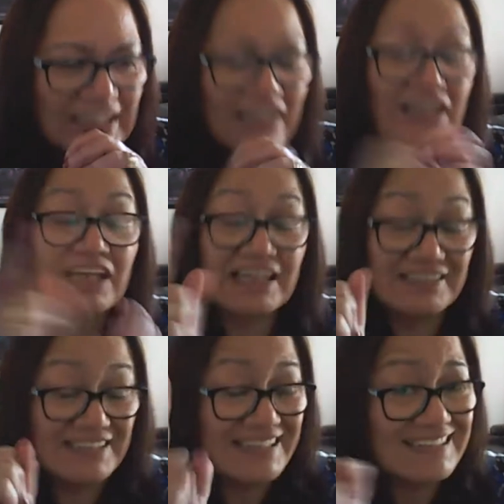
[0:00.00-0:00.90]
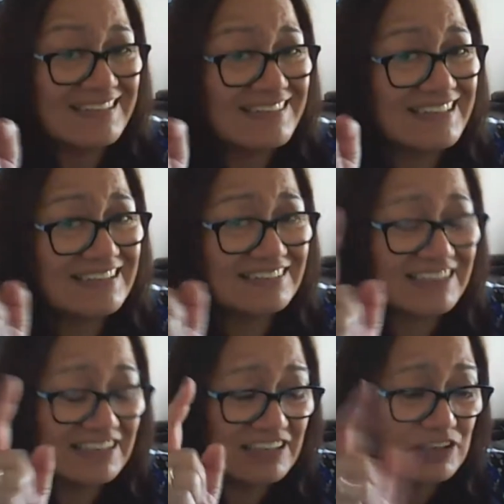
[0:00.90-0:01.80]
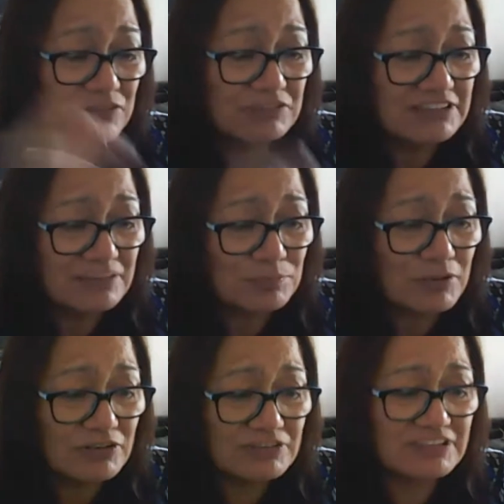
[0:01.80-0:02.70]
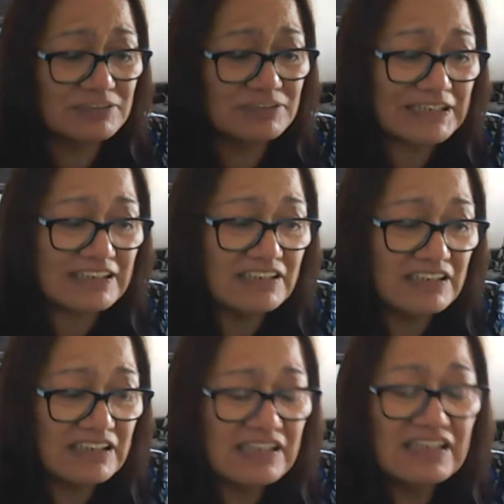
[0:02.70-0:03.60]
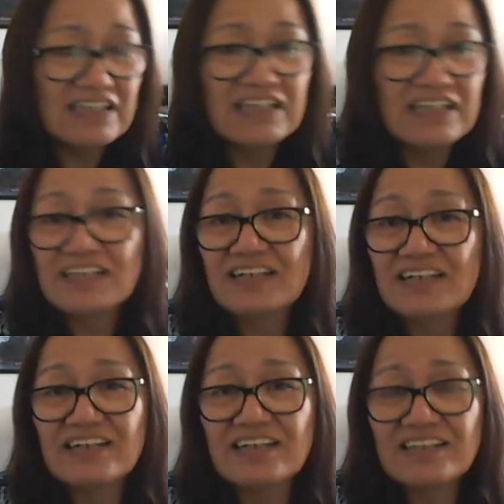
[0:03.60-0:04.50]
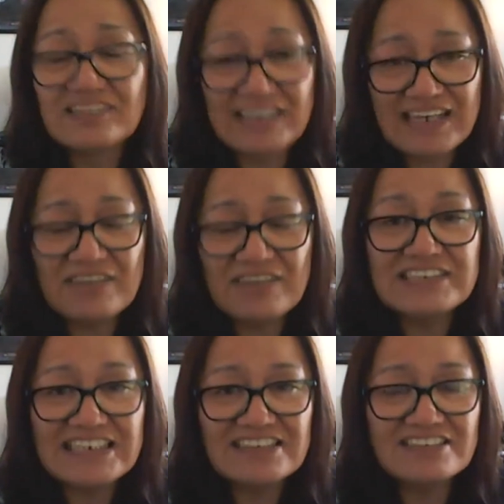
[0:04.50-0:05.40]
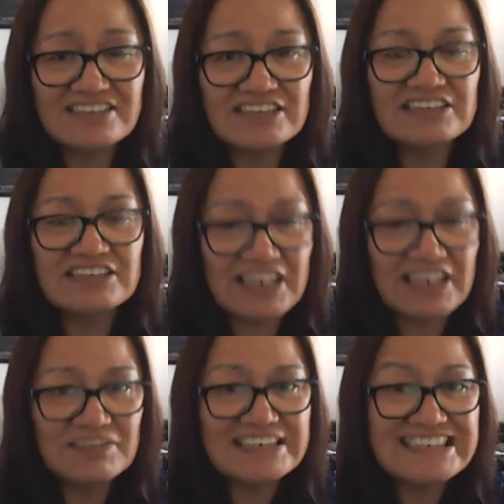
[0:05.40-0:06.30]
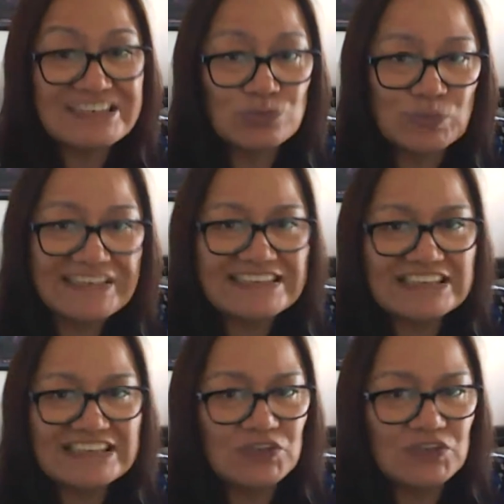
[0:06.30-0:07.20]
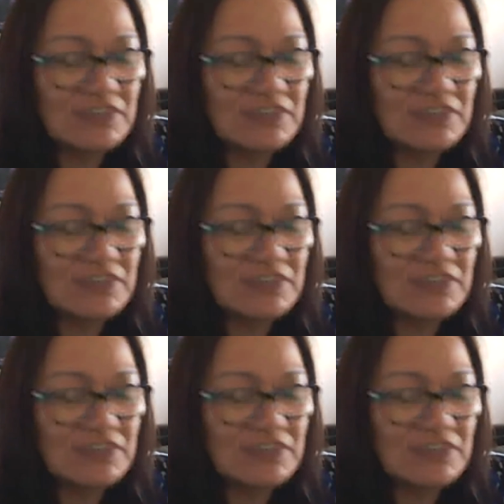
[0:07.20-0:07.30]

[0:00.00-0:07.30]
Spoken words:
Another thing that Kiwis are prone to be, they have a tendency to have a sweet tooth,